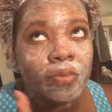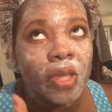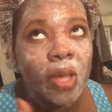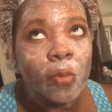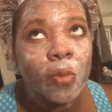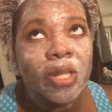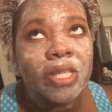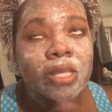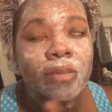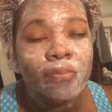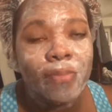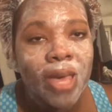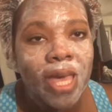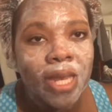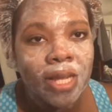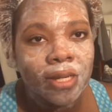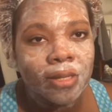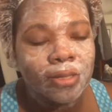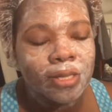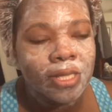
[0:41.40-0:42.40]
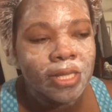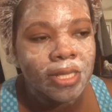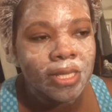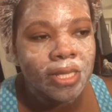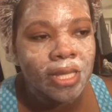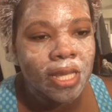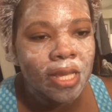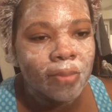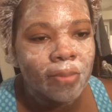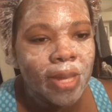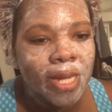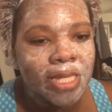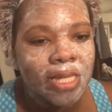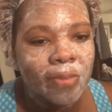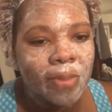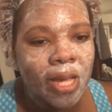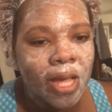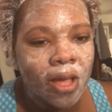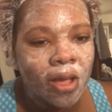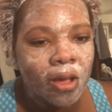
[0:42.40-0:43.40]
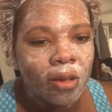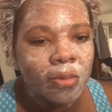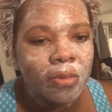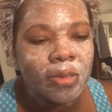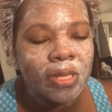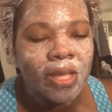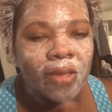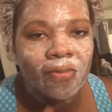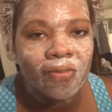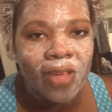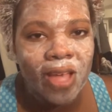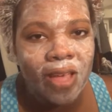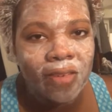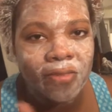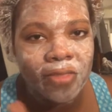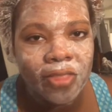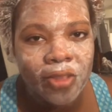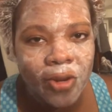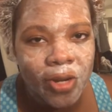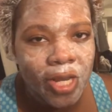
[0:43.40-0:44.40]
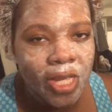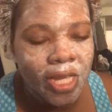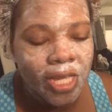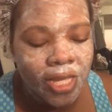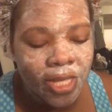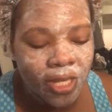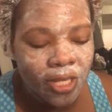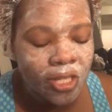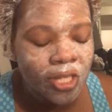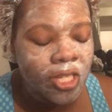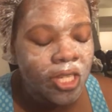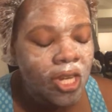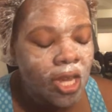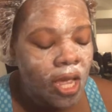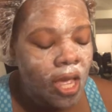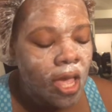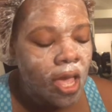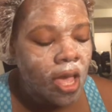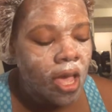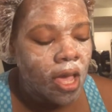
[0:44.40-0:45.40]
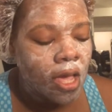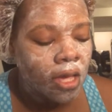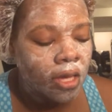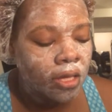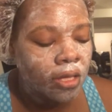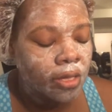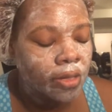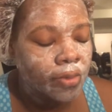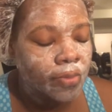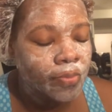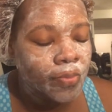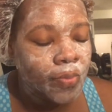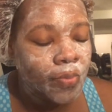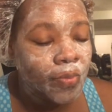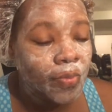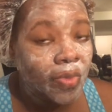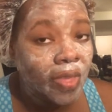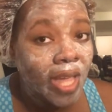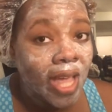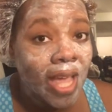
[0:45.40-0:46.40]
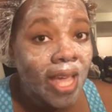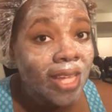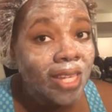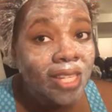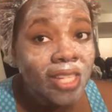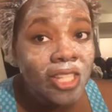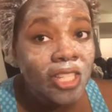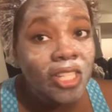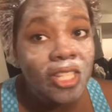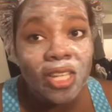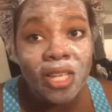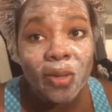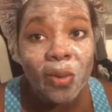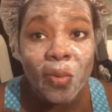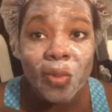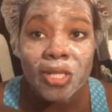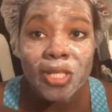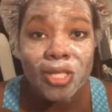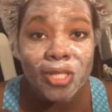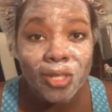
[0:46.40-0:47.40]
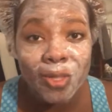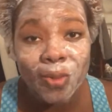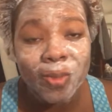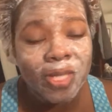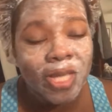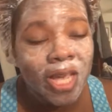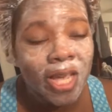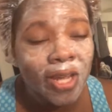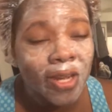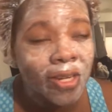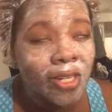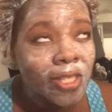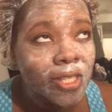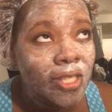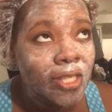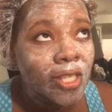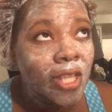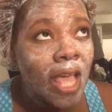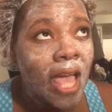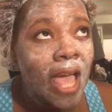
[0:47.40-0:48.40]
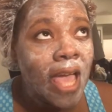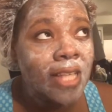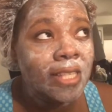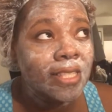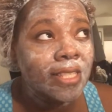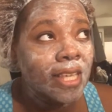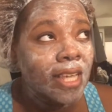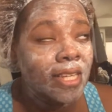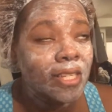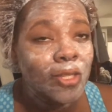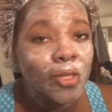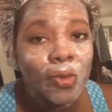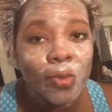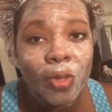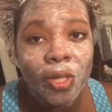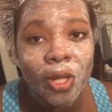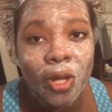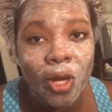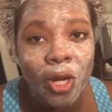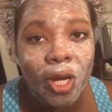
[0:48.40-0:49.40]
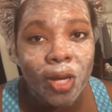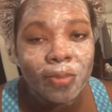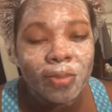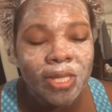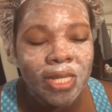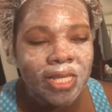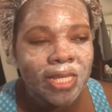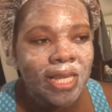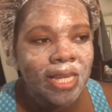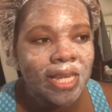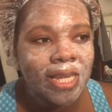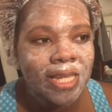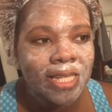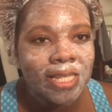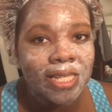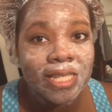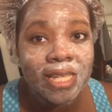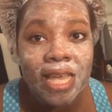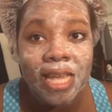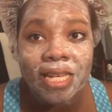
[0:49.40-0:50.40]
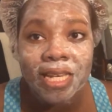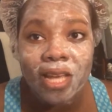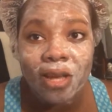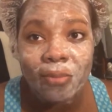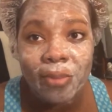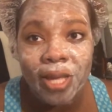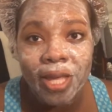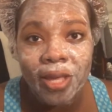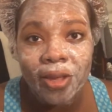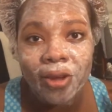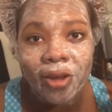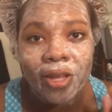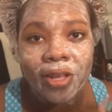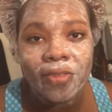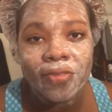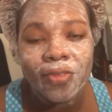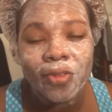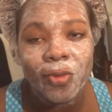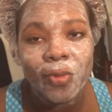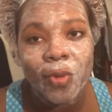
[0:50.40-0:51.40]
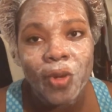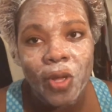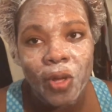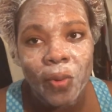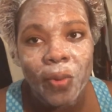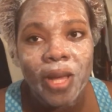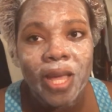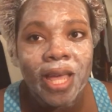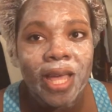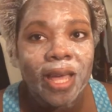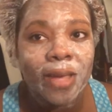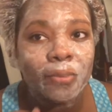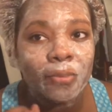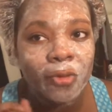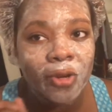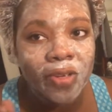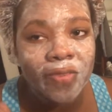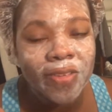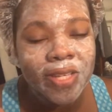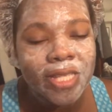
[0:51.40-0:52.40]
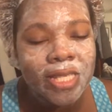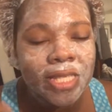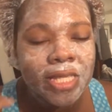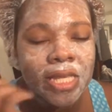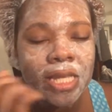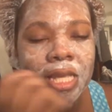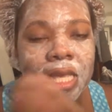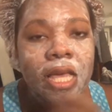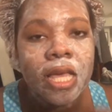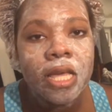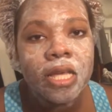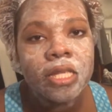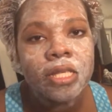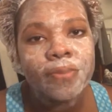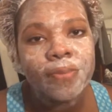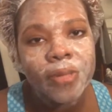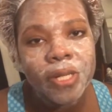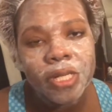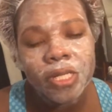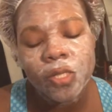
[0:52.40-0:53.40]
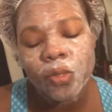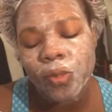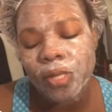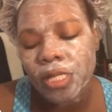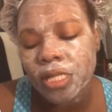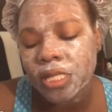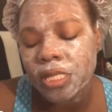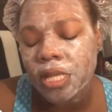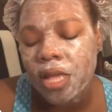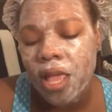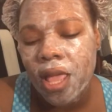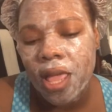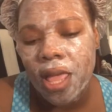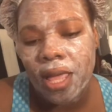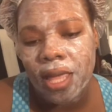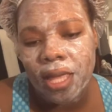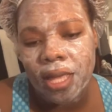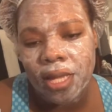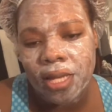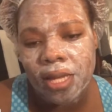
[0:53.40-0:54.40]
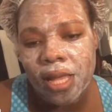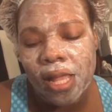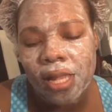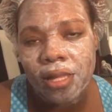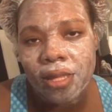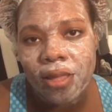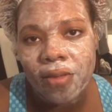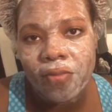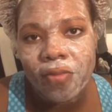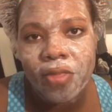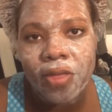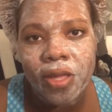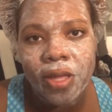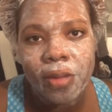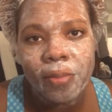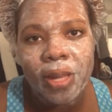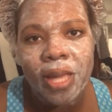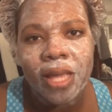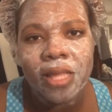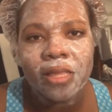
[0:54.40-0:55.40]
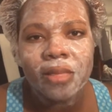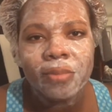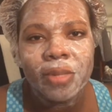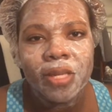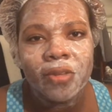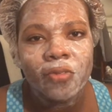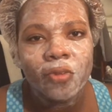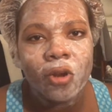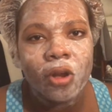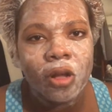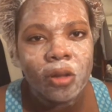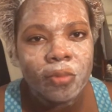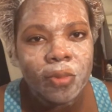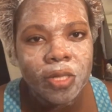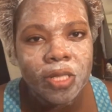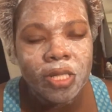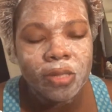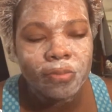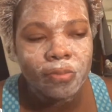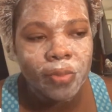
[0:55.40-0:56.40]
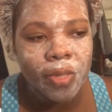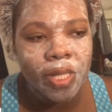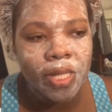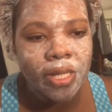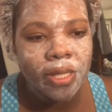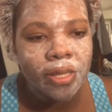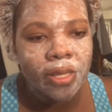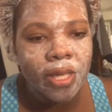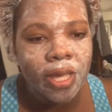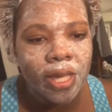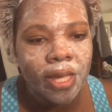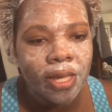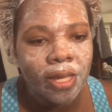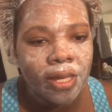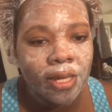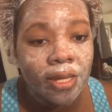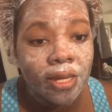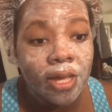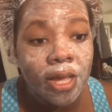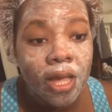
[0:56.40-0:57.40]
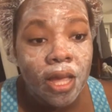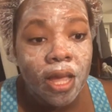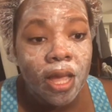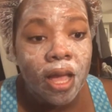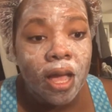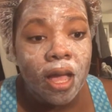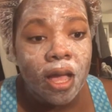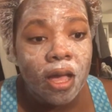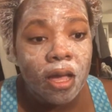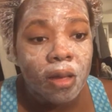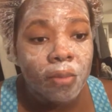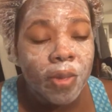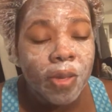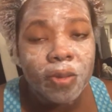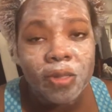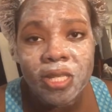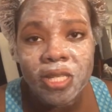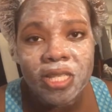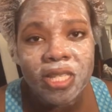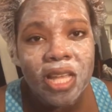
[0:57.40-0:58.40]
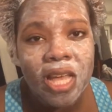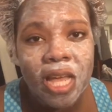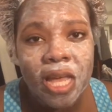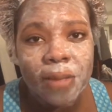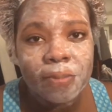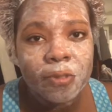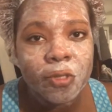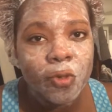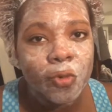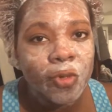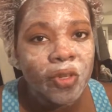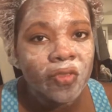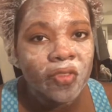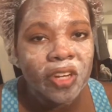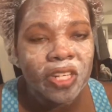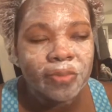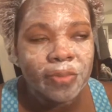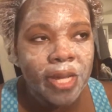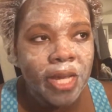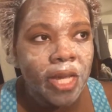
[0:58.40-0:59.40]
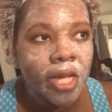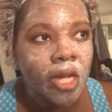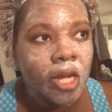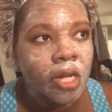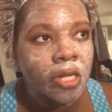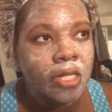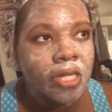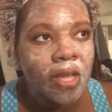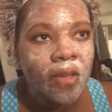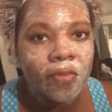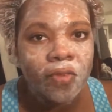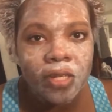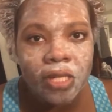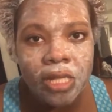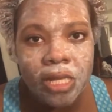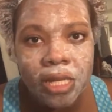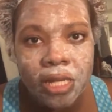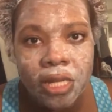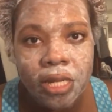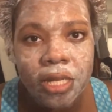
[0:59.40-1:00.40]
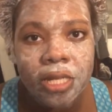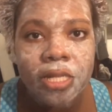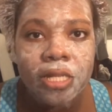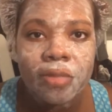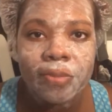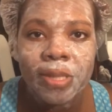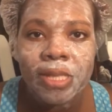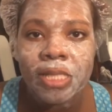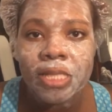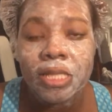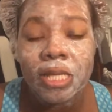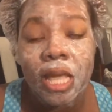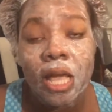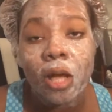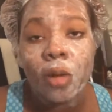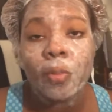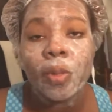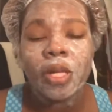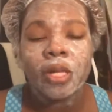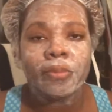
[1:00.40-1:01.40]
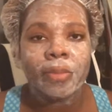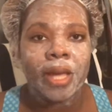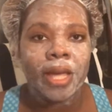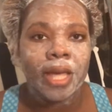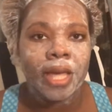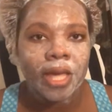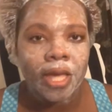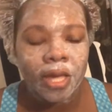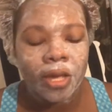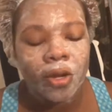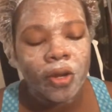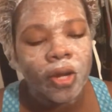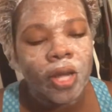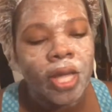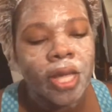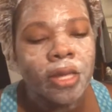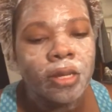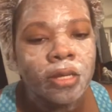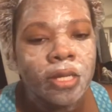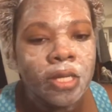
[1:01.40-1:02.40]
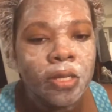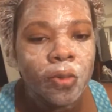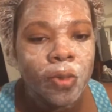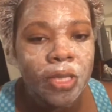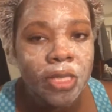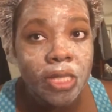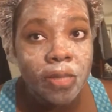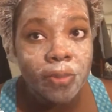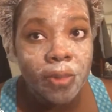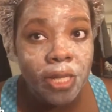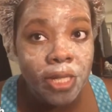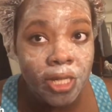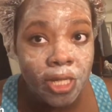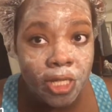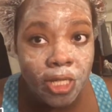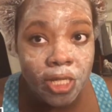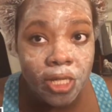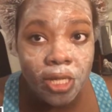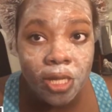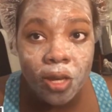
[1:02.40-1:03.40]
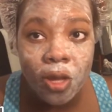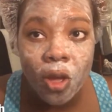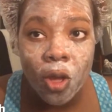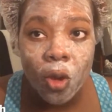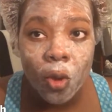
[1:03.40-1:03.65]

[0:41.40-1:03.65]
went to bed at close to 6 a.m. By the time I got home, it was like 5.30-ish. Um, I legit was so tired. I set two alarms because I needed to take down my hair. If you know, I had previously spring twists and I loved them. I had them in for almost a month and um, it was just time to refresh my hair, definitely cleanse my scalp and my hair and do a deep conditioning,